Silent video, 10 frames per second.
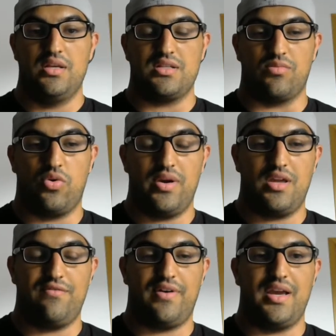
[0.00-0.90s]
some quick
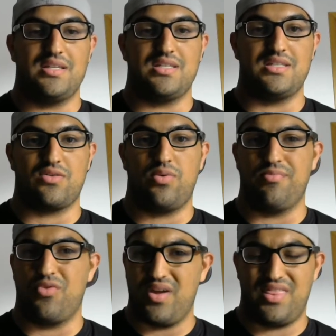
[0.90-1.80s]
advice and some
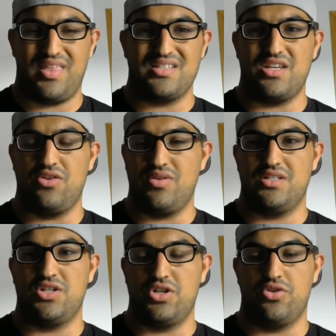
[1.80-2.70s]
quick things that you need
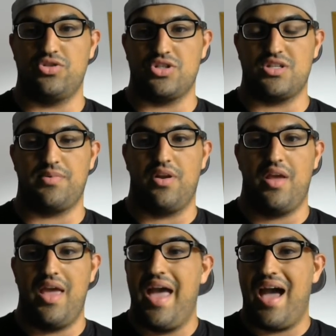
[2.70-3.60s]
to know just about
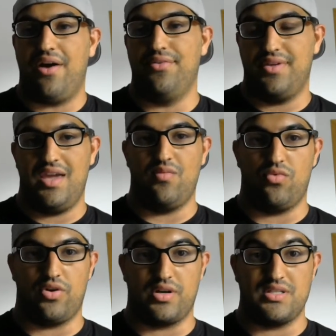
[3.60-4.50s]
how the game
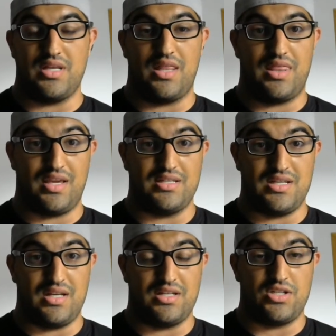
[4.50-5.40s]
works and things
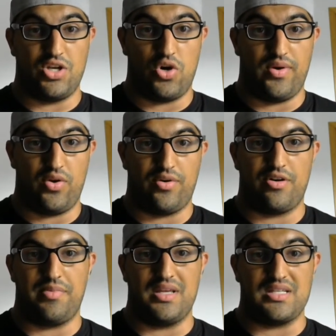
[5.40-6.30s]
you need to know in order
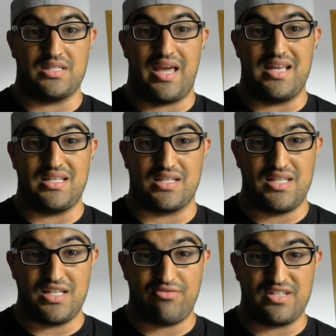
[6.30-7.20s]
to be as
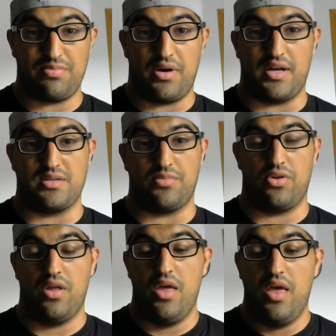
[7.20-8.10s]
successful as possible.
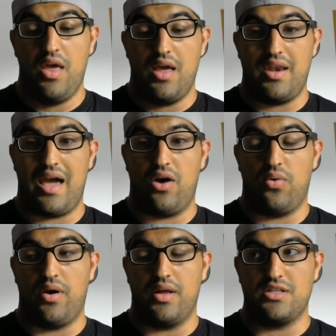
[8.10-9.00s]

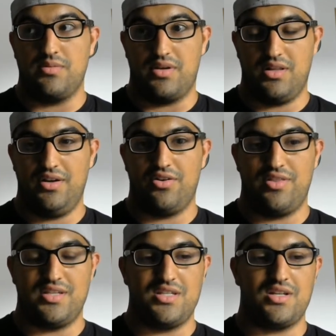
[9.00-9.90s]
Now, to be clear,
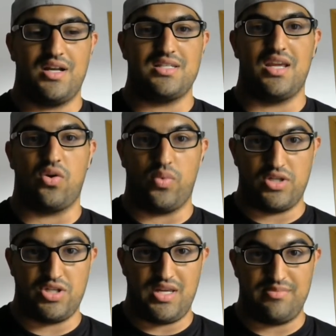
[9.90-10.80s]
this is not saying
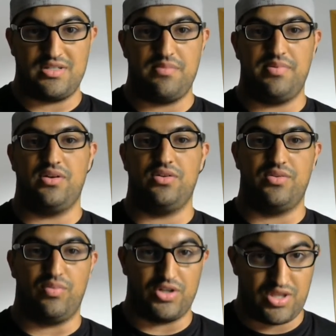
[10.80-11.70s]
which teams to
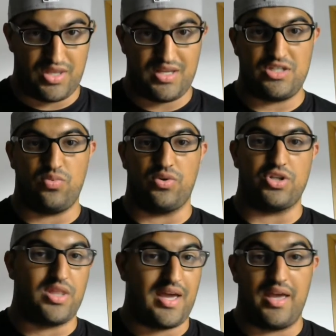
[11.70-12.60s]
build, which this,
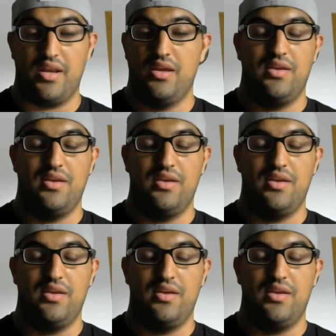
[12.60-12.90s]
which that.